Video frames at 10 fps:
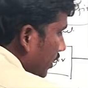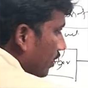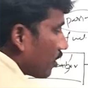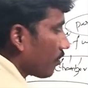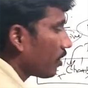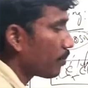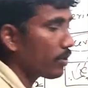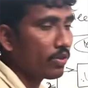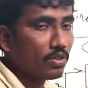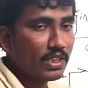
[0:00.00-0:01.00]
generator will
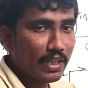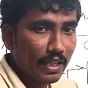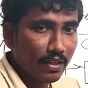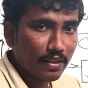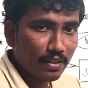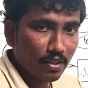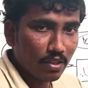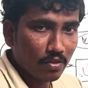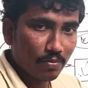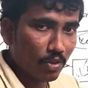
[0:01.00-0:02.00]
produce the current here.
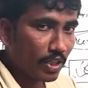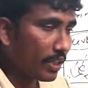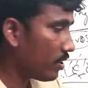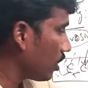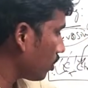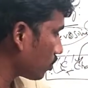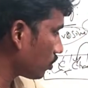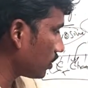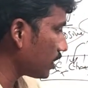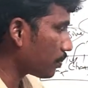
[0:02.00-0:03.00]
Okay.
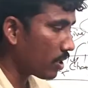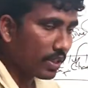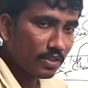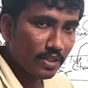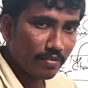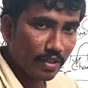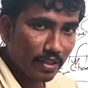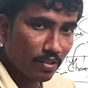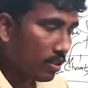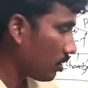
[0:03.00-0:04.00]
So this part is
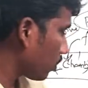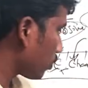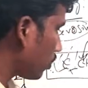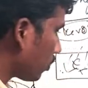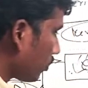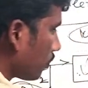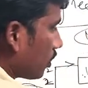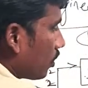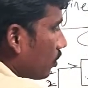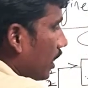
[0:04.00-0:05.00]
different. So
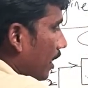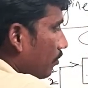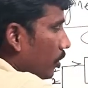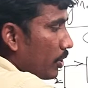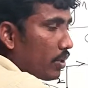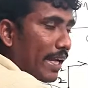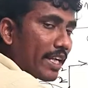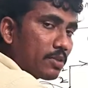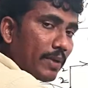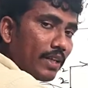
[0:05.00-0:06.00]
now I am going to
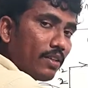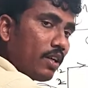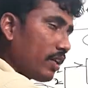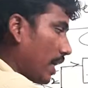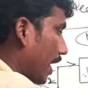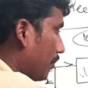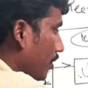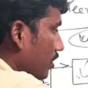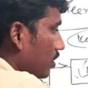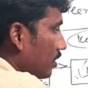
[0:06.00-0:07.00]
expand that high
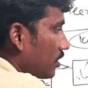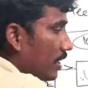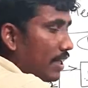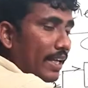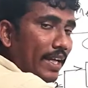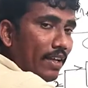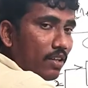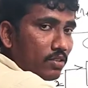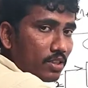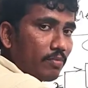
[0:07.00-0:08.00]
pressured
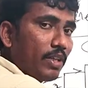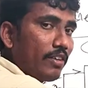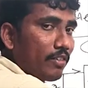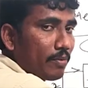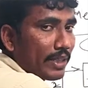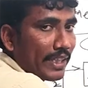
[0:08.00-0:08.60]
air. Simply it will be